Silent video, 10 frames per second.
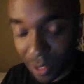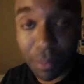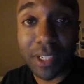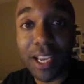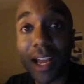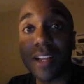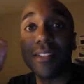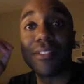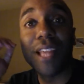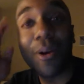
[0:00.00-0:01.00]
But
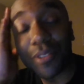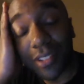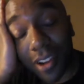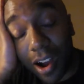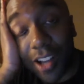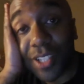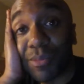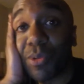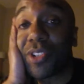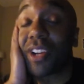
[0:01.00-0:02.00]
yeah, that was an
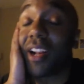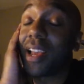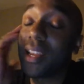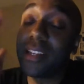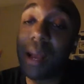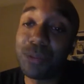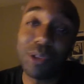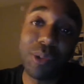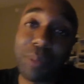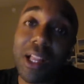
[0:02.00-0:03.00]
awesome TwitchCon. I had an
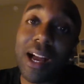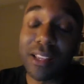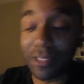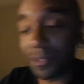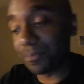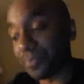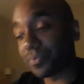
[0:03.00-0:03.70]
absolute blast.